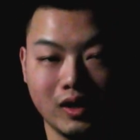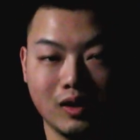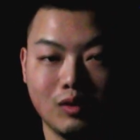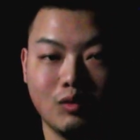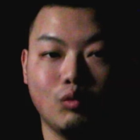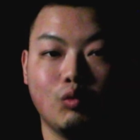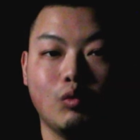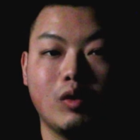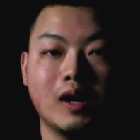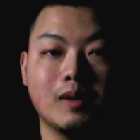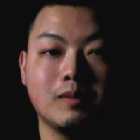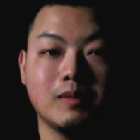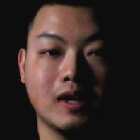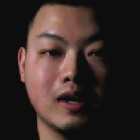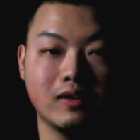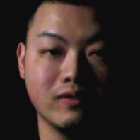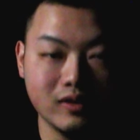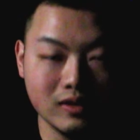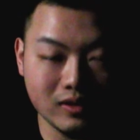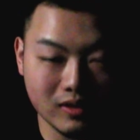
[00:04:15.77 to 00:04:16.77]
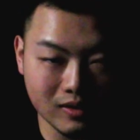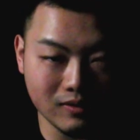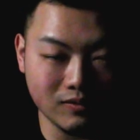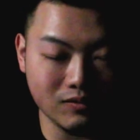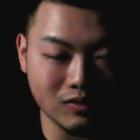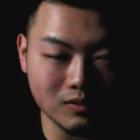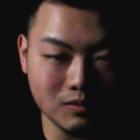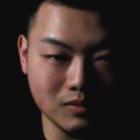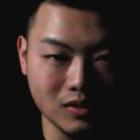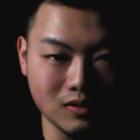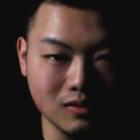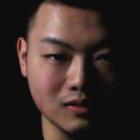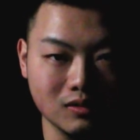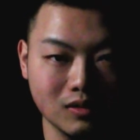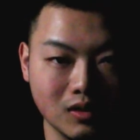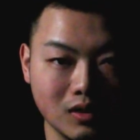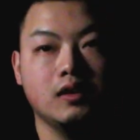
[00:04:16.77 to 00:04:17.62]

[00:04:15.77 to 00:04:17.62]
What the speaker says: and wipe everything from you.